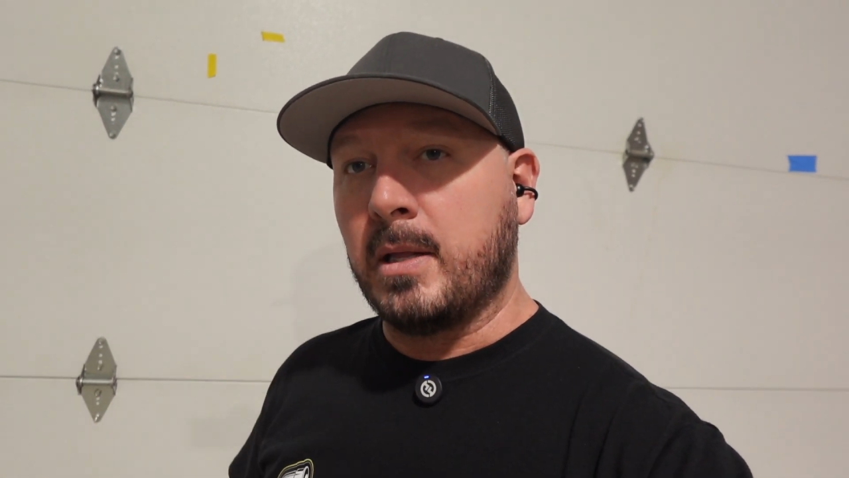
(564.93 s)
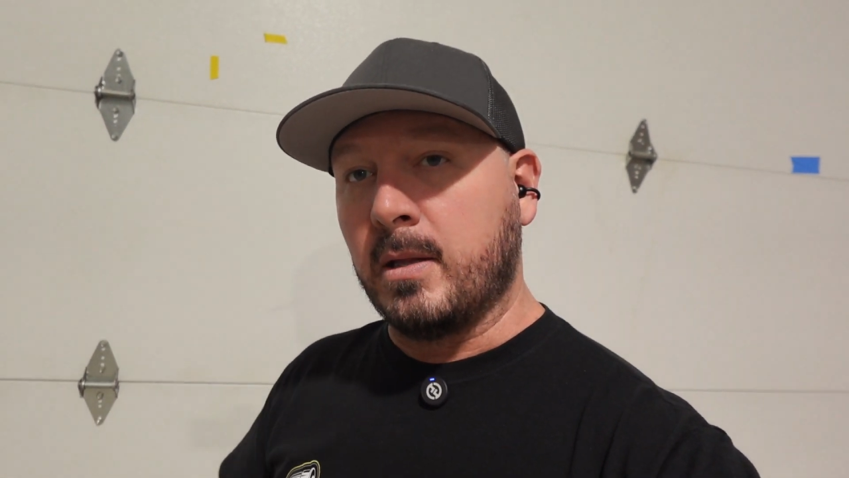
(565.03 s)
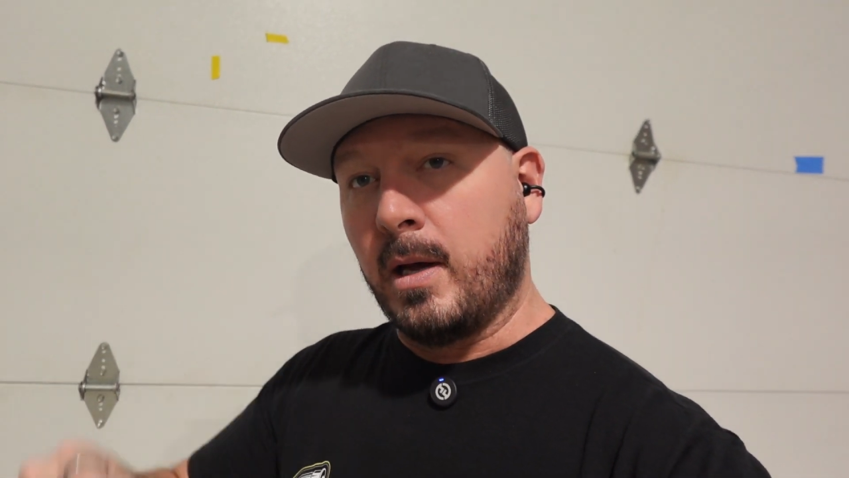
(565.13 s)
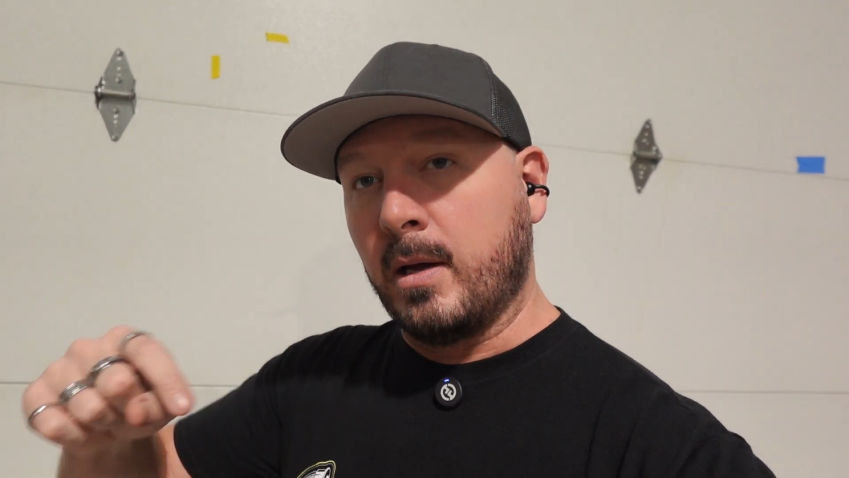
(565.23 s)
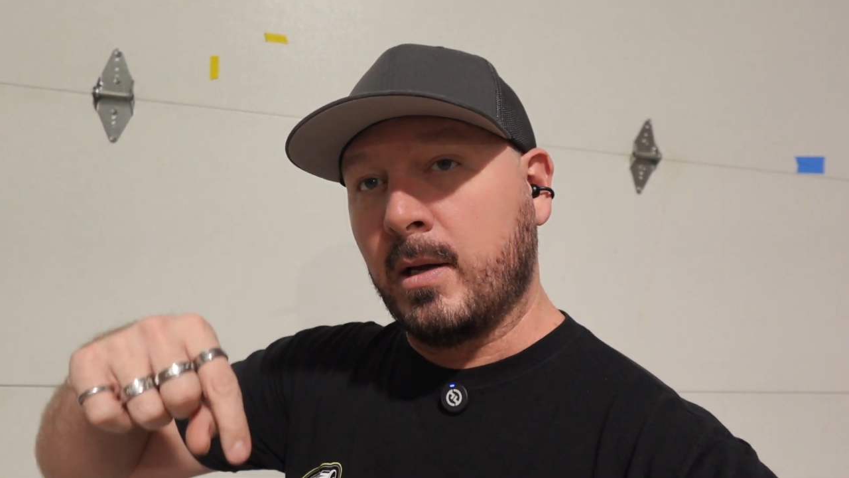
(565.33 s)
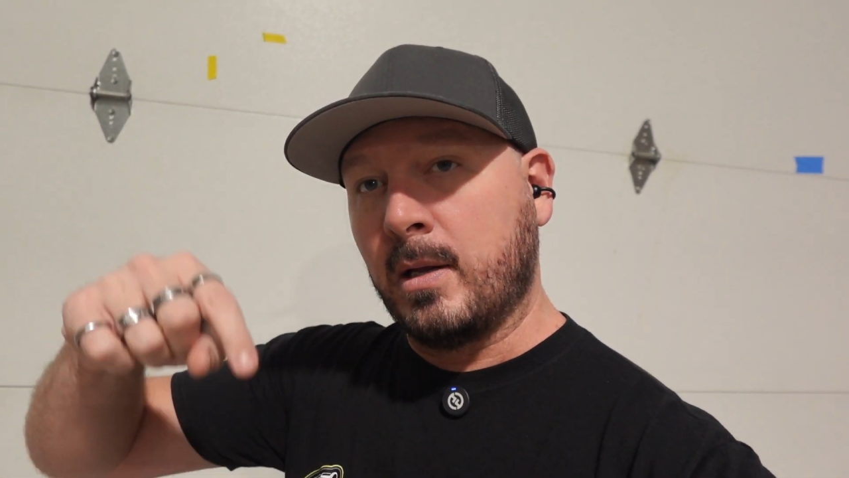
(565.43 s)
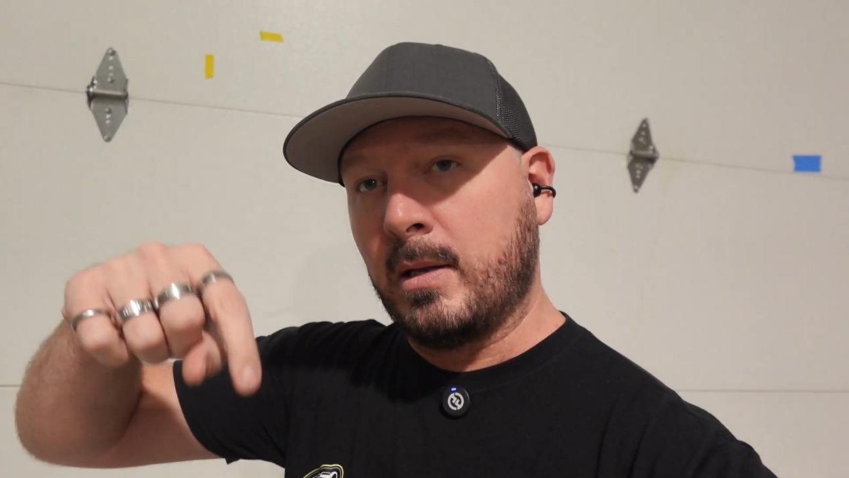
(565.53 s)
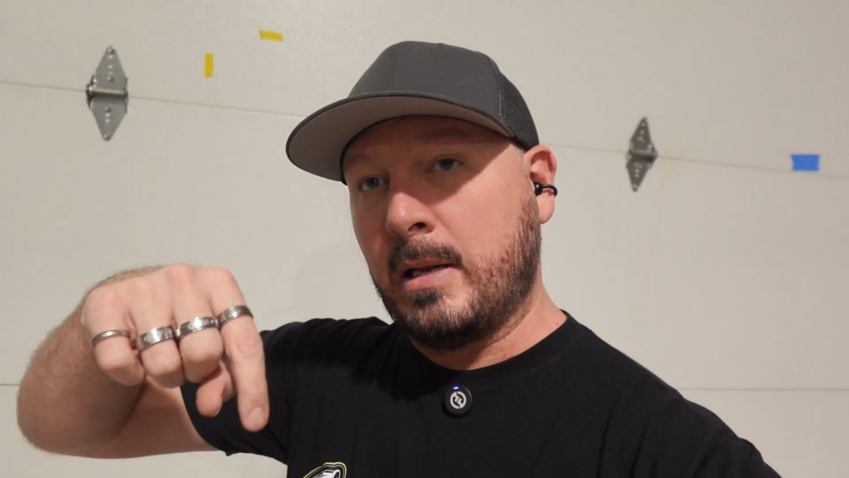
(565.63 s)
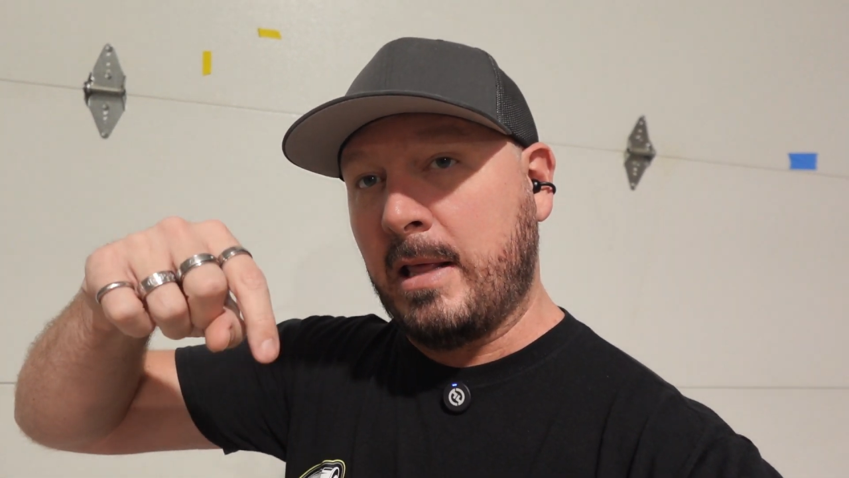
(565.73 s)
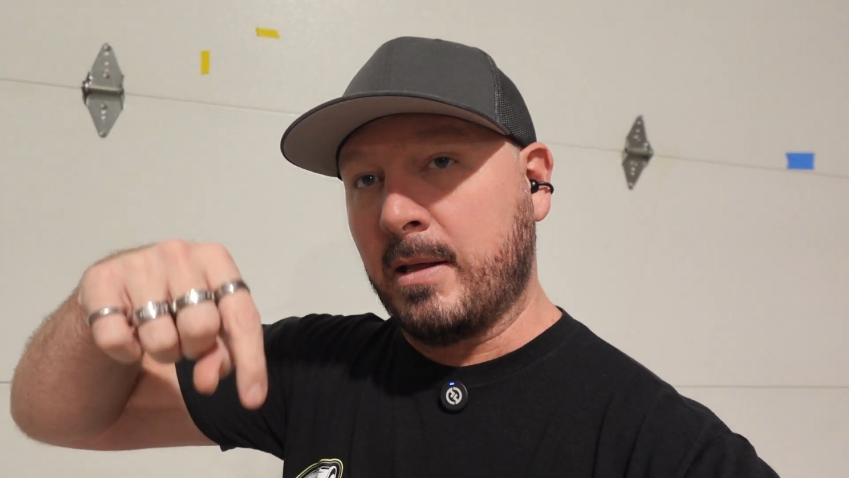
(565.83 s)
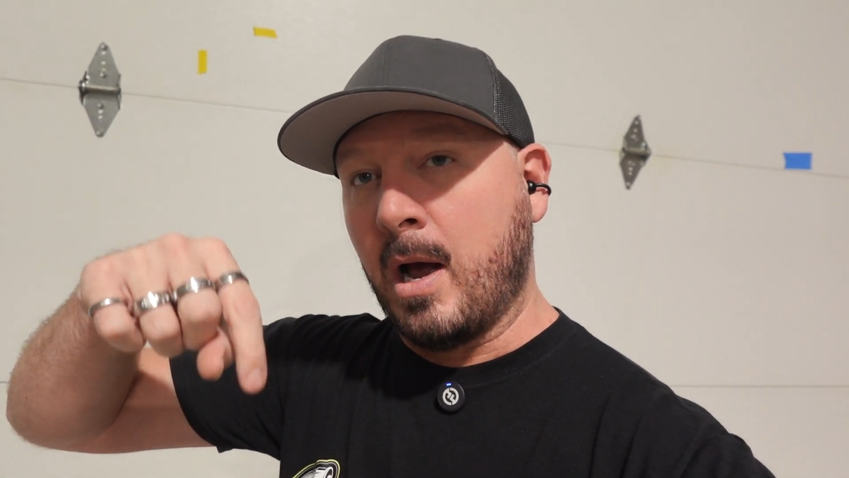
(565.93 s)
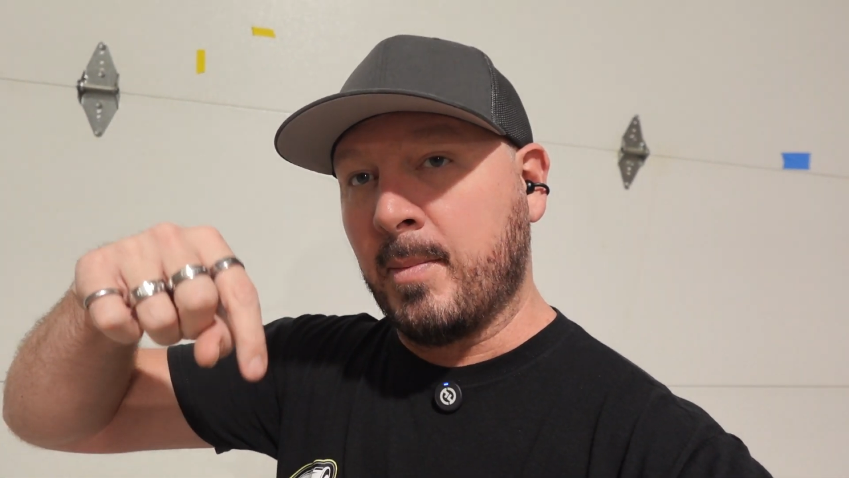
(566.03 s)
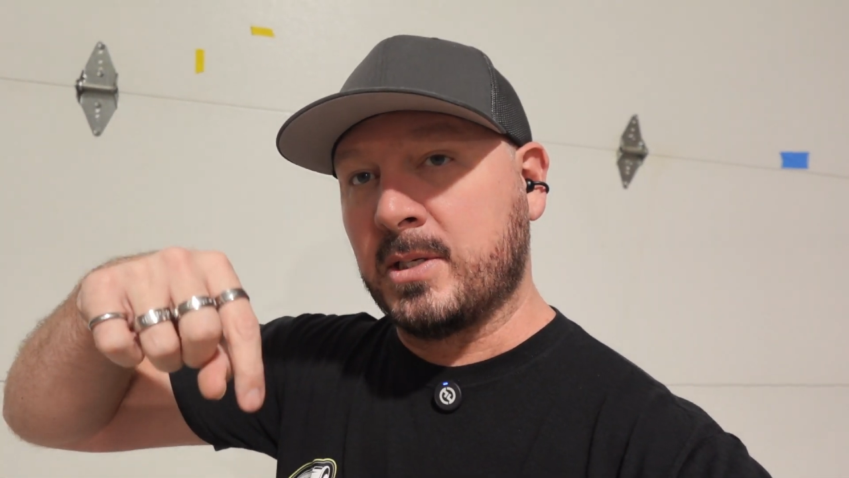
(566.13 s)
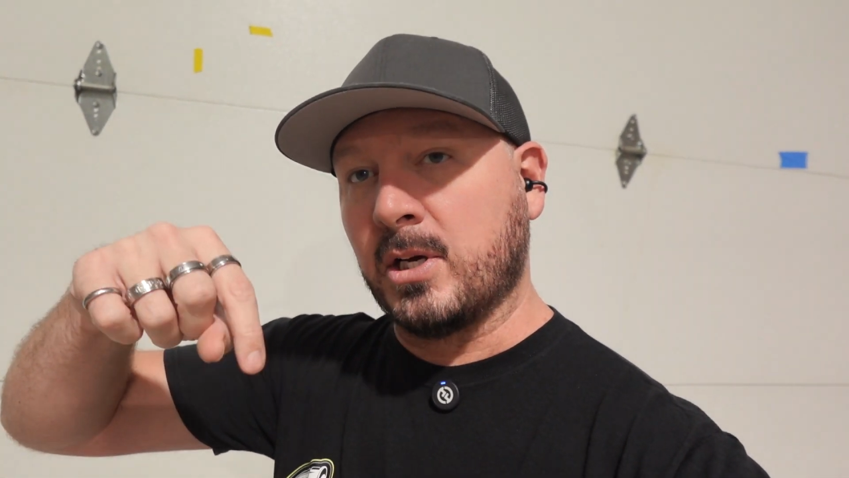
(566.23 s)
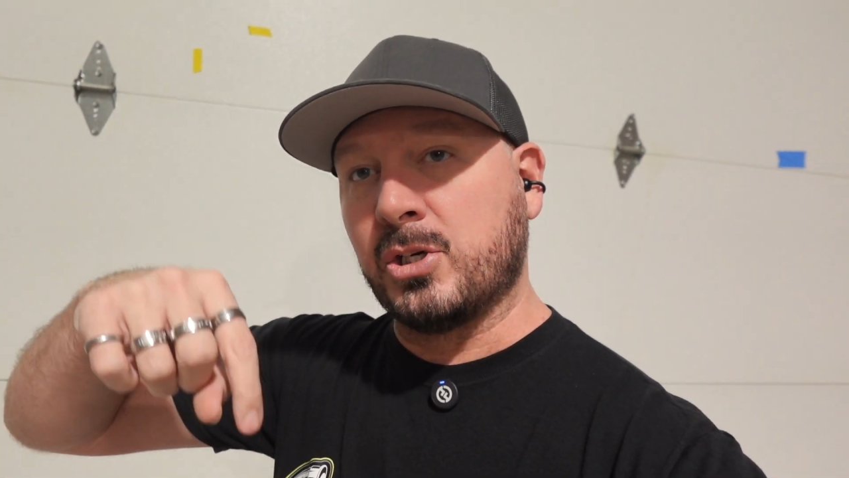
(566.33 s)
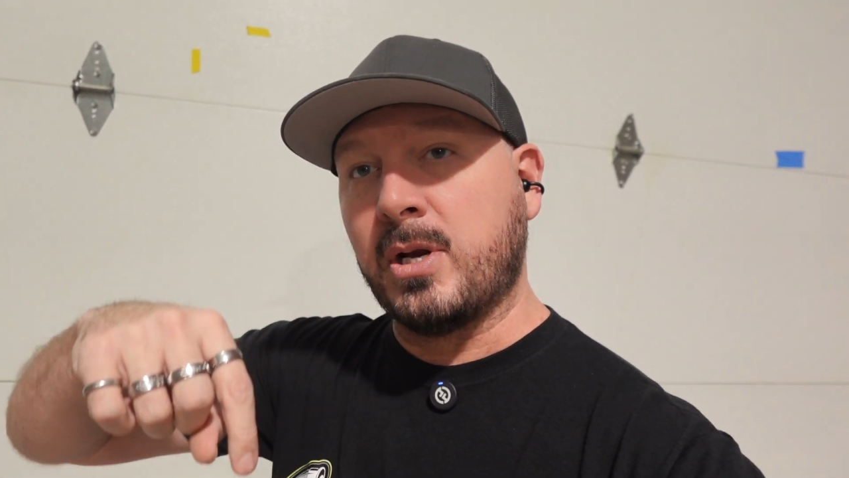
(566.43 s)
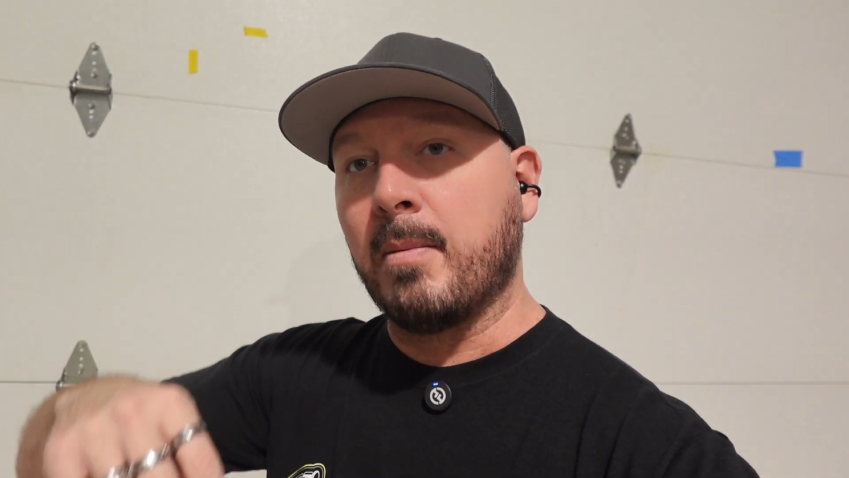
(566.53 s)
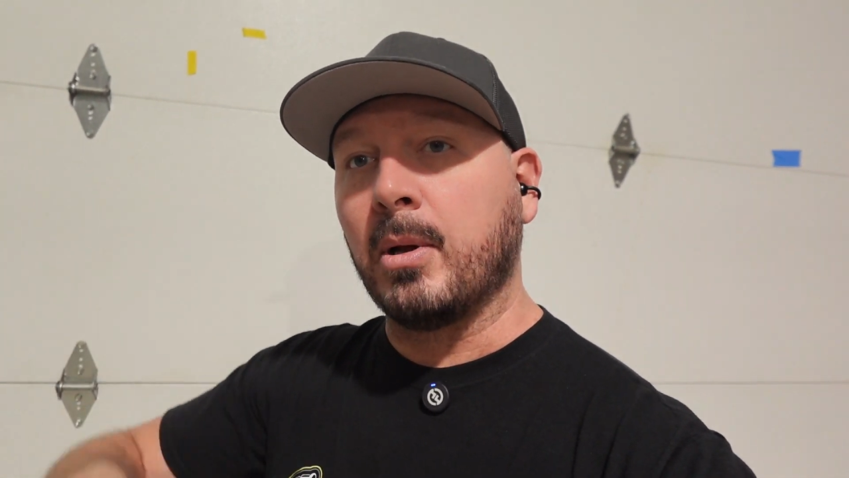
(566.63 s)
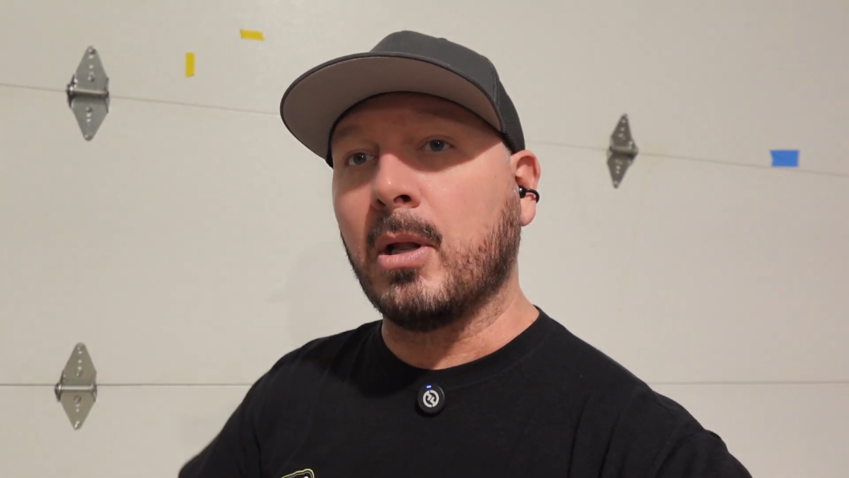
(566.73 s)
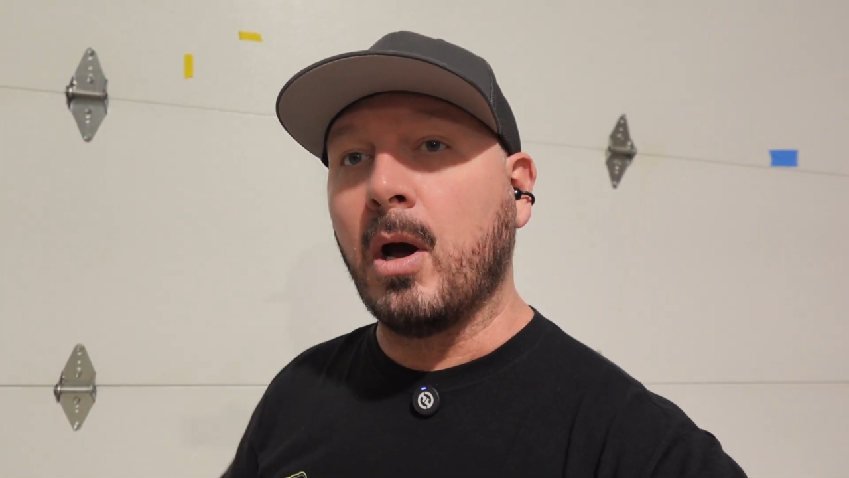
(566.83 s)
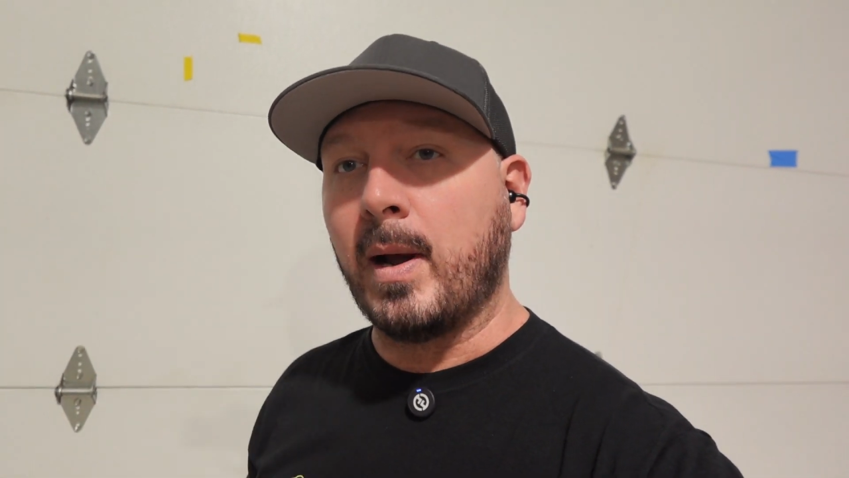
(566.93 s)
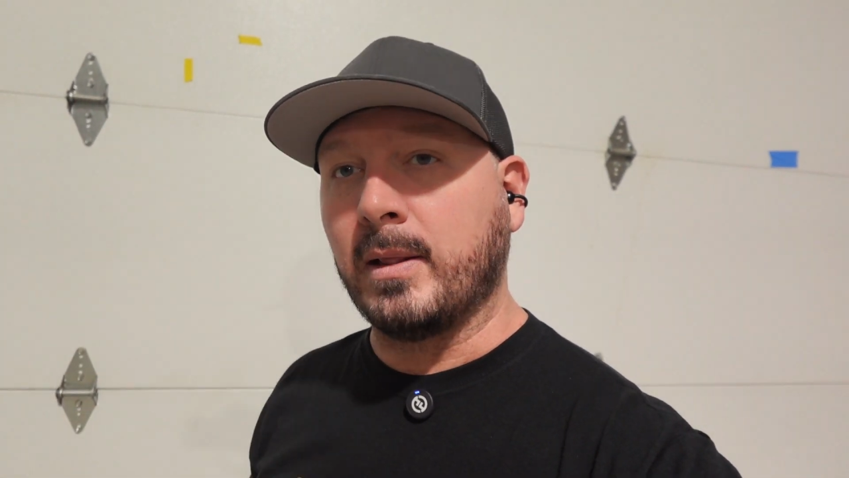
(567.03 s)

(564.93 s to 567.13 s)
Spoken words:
in the comment section down below.